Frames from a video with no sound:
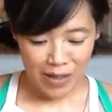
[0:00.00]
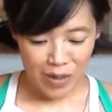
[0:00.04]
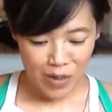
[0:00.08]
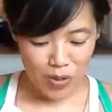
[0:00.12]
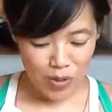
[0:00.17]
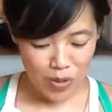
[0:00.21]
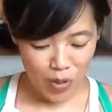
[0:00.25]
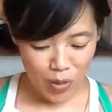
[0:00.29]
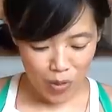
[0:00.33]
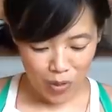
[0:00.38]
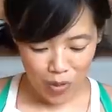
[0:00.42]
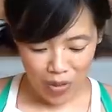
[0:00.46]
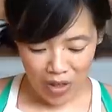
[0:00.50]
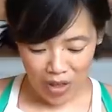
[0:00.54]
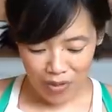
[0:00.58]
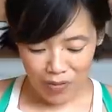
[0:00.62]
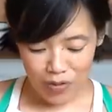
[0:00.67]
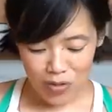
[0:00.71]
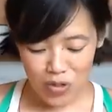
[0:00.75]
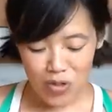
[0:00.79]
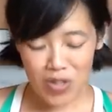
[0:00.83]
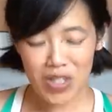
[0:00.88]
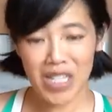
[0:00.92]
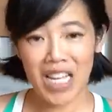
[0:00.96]
So
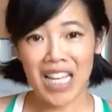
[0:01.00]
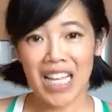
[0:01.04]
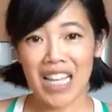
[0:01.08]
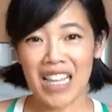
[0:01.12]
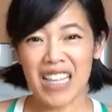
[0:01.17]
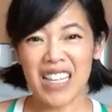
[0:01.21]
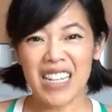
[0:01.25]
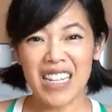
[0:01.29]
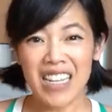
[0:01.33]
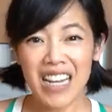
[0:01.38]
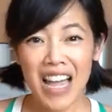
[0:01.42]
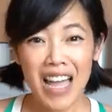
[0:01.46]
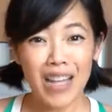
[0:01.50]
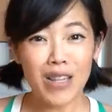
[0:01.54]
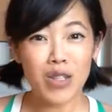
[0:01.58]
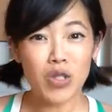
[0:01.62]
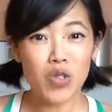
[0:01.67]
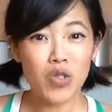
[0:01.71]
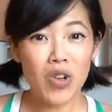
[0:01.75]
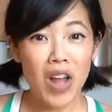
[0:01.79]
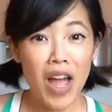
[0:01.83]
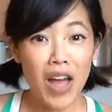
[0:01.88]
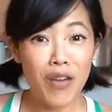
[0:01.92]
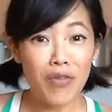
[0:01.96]
if you just take a little
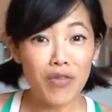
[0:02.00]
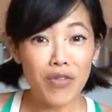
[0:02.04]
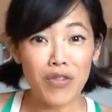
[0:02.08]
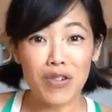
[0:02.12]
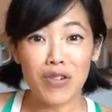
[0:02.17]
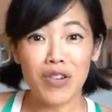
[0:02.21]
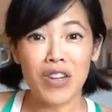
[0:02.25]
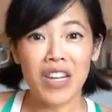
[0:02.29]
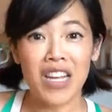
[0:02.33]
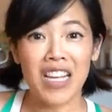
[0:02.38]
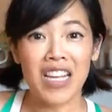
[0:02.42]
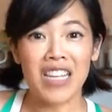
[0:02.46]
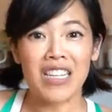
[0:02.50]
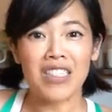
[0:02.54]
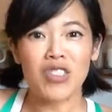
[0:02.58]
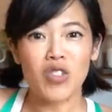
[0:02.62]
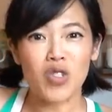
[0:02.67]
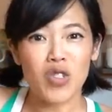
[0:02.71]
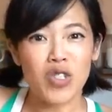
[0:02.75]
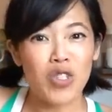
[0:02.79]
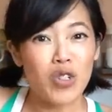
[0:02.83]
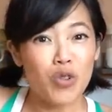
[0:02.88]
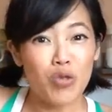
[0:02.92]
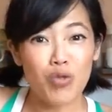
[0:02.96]
extra effort
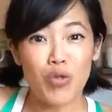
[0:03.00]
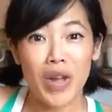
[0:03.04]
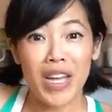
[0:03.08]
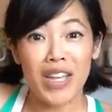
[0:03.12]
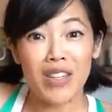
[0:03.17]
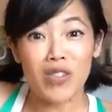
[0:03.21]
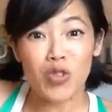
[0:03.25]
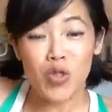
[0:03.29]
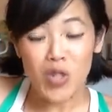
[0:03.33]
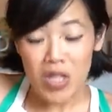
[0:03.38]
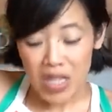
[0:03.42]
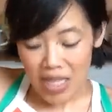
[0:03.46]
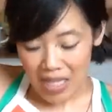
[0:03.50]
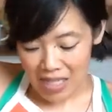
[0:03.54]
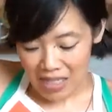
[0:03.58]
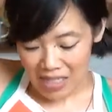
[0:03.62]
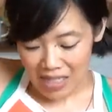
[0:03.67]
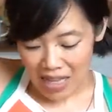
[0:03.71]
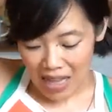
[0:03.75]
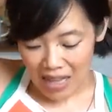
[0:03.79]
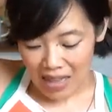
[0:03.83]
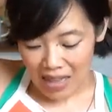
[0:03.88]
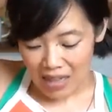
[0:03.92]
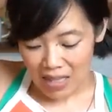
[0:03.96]
just to arrange
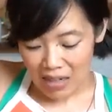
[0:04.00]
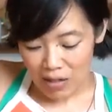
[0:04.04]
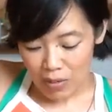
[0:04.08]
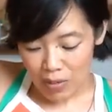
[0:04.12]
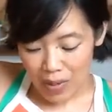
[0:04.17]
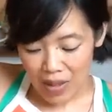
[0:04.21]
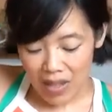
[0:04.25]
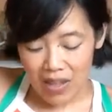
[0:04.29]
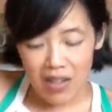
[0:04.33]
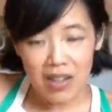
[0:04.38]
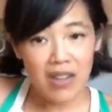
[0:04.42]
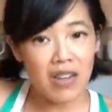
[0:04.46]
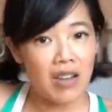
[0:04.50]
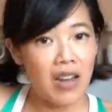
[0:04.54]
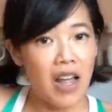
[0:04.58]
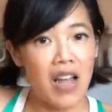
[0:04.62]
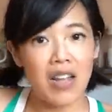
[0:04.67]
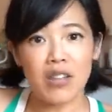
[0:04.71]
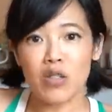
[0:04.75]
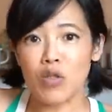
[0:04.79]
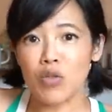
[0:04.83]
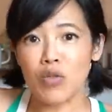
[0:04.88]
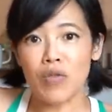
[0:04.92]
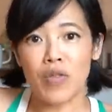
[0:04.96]
things a little bit,
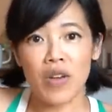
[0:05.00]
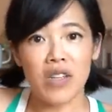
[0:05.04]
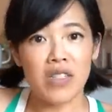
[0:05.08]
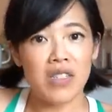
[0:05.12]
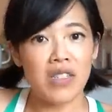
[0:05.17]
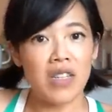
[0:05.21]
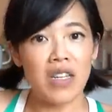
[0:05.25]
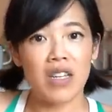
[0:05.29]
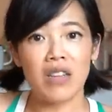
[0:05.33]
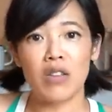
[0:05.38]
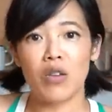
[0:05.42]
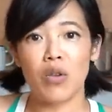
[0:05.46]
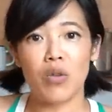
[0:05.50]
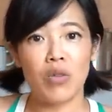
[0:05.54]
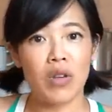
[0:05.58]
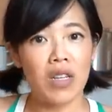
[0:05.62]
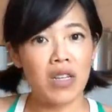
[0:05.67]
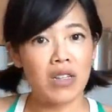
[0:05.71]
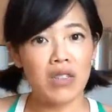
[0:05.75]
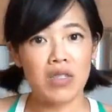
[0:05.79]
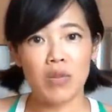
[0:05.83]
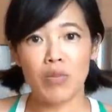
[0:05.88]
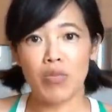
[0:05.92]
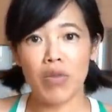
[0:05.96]
not too fussy, no
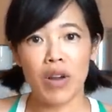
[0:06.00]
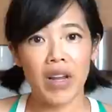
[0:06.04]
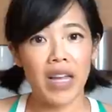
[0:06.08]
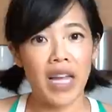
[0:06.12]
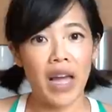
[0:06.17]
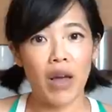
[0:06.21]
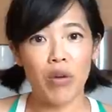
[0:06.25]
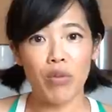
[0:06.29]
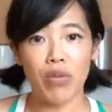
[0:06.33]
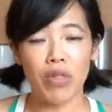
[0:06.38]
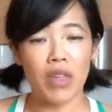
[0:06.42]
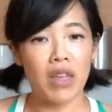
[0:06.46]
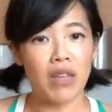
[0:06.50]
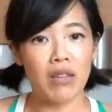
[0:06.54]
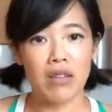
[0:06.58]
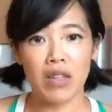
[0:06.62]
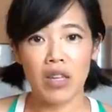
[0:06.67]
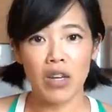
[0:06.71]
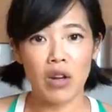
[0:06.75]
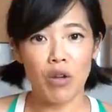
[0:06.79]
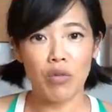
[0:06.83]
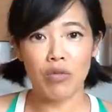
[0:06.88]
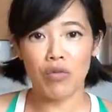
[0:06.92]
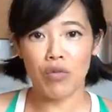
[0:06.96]
need to break out the,
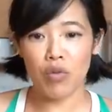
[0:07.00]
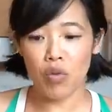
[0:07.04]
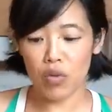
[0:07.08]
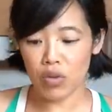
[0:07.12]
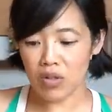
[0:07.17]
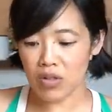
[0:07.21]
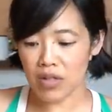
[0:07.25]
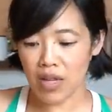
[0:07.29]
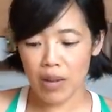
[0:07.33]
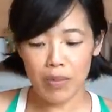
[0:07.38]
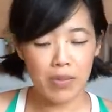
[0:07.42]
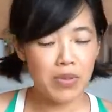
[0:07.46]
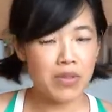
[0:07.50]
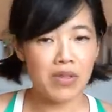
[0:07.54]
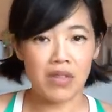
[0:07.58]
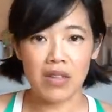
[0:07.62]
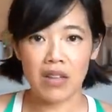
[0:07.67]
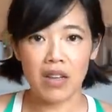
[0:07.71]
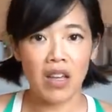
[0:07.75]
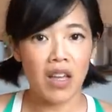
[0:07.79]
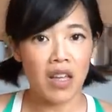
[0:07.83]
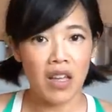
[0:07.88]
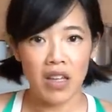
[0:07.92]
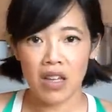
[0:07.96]
you know, forceps
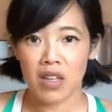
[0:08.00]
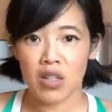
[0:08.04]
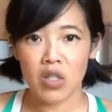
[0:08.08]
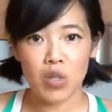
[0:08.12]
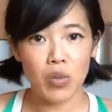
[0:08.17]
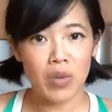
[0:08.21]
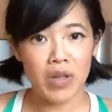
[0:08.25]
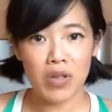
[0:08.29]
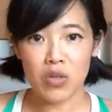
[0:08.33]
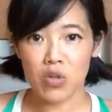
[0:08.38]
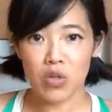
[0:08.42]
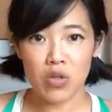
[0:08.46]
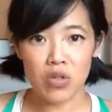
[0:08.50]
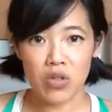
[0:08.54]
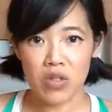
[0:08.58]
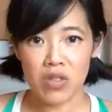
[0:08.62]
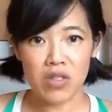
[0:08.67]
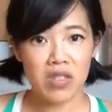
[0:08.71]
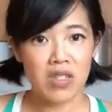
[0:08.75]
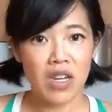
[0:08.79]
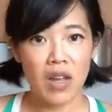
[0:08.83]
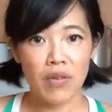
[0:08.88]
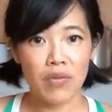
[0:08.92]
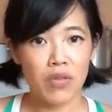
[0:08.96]
and tweezers
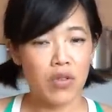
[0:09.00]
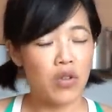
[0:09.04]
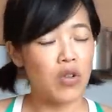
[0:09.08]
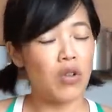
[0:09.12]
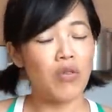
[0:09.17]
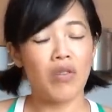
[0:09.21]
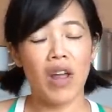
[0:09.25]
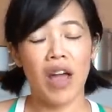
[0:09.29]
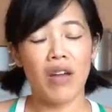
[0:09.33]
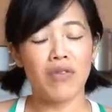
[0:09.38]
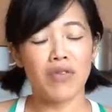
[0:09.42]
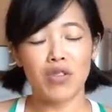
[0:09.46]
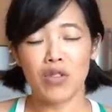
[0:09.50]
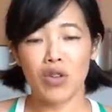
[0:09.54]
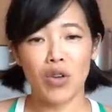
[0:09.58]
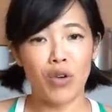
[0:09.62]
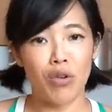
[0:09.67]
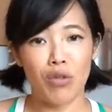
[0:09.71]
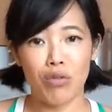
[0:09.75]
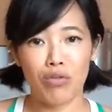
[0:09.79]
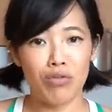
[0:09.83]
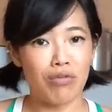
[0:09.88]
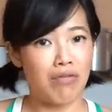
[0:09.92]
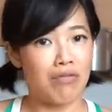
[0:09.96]
and stuff. You don't have to
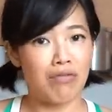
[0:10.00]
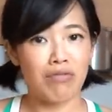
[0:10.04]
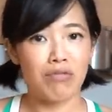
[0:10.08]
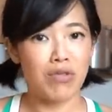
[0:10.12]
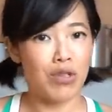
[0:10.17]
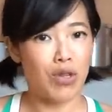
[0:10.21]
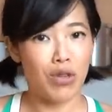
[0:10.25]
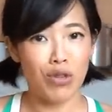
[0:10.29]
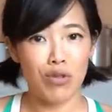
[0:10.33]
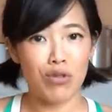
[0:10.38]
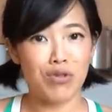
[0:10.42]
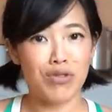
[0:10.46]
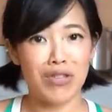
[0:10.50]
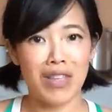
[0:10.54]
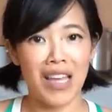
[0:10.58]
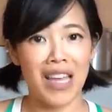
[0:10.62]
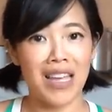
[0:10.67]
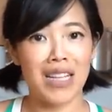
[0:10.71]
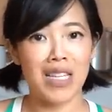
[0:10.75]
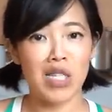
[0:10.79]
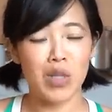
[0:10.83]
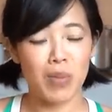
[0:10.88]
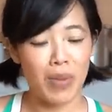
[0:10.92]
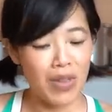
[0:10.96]
go to those
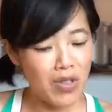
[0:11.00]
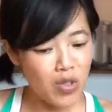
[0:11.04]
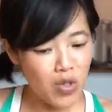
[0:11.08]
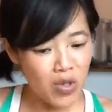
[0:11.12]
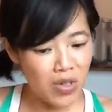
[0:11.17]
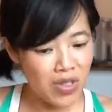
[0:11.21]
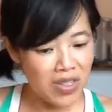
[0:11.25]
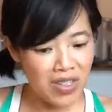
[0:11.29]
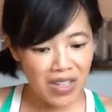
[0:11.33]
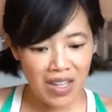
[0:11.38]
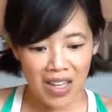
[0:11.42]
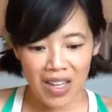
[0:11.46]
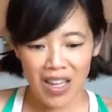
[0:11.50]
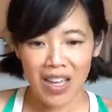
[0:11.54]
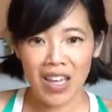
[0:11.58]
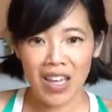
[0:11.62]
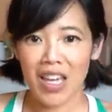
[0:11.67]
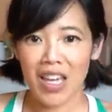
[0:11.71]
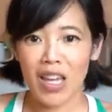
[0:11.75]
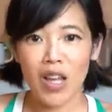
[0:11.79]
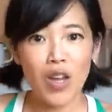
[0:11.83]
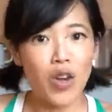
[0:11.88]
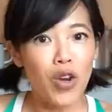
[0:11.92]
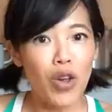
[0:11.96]
lengths, but just,
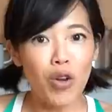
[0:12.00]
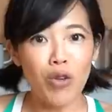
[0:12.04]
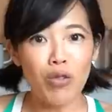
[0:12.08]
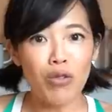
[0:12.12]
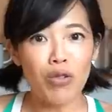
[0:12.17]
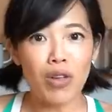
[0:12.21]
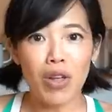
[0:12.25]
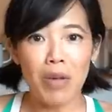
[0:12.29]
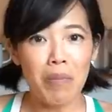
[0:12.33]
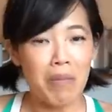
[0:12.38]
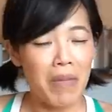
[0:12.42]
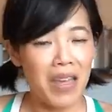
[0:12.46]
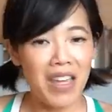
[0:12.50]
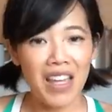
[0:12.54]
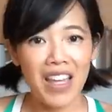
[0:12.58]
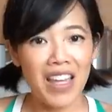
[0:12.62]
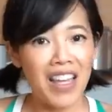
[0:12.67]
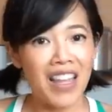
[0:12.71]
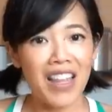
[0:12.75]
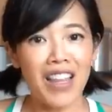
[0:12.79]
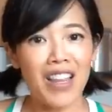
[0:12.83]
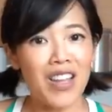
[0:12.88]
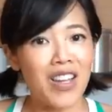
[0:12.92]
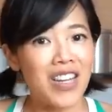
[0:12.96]
you know,
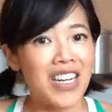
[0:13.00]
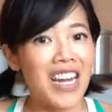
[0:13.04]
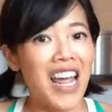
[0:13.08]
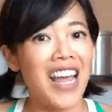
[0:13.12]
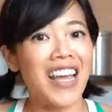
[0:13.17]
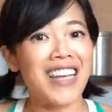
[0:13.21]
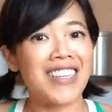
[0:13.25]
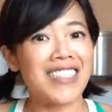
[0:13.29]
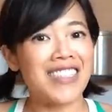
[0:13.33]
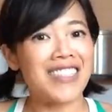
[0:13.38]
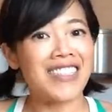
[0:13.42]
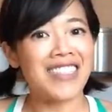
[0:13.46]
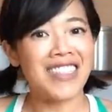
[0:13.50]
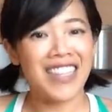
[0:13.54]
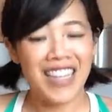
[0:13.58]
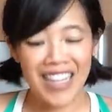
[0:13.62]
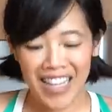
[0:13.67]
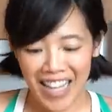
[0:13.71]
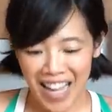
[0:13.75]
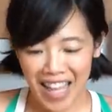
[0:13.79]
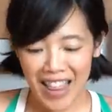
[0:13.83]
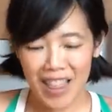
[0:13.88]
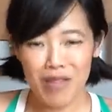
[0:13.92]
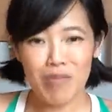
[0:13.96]
making it look nice
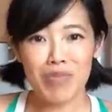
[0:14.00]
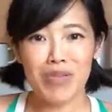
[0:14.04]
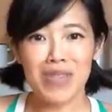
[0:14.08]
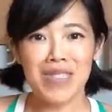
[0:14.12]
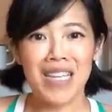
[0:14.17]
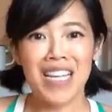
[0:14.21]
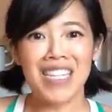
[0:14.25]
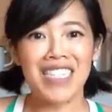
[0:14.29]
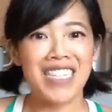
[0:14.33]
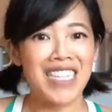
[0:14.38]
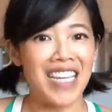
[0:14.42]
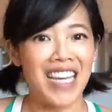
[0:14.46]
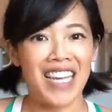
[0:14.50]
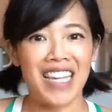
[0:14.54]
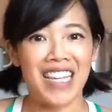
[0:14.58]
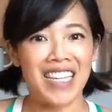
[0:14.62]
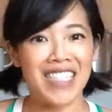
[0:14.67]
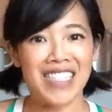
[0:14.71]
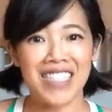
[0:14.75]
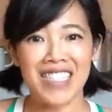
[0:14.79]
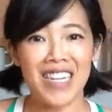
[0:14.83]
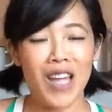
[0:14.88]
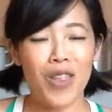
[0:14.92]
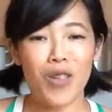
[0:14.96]
and then presenting it.
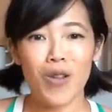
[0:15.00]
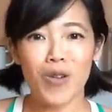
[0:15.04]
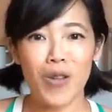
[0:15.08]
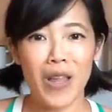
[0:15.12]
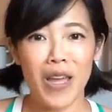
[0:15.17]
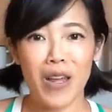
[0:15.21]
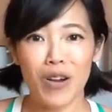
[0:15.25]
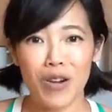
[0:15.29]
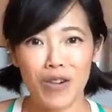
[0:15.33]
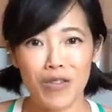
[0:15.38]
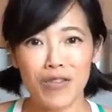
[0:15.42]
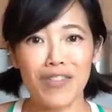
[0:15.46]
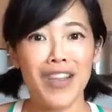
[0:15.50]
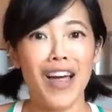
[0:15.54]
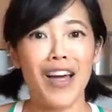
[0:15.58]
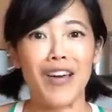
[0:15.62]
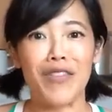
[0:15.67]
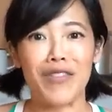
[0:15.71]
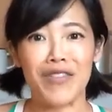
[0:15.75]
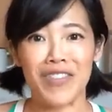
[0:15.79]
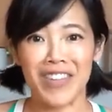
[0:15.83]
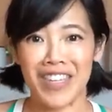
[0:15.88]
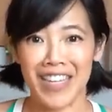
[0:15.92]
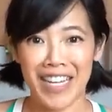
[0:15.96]
It's another layer of
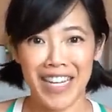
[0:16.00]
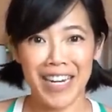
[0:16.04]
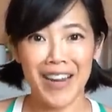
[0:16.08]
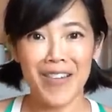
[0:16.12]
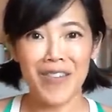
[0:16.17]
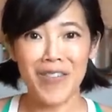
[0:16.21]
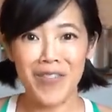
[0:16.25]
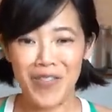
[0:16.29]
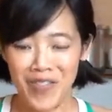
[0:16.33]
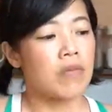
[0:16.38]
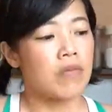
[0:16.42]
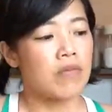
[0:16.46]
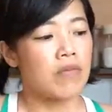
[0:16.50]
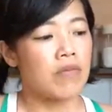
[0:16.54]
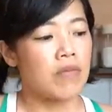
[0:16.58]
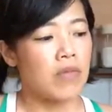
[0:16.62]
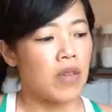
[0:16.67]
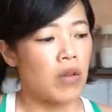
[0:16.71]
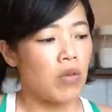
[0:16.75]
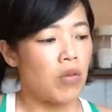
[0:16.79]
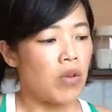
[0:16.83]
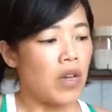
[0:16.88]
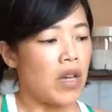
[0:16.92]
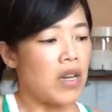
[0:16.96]
love, you know?
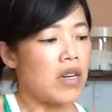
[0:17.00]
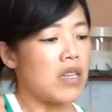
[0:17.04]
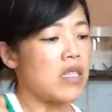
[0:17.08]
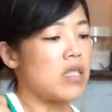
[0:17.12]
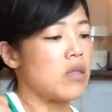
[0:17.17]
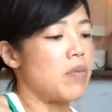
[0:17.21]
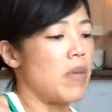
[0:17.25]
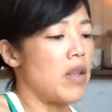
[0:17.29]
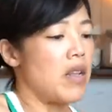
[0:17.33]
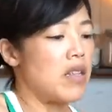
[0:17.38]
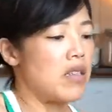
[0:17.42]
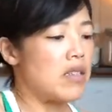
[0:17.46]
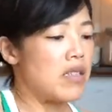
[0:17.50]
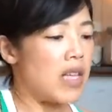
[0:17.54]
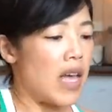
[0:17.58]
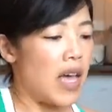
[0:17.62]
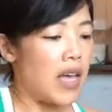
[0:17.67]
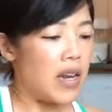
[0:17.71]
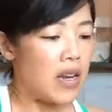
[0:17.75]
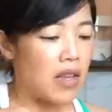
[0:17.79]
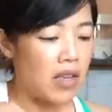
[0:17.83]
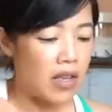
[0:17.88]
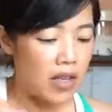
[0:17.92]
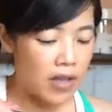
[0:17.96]
What kind of smell is
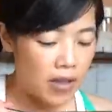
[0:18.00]
that?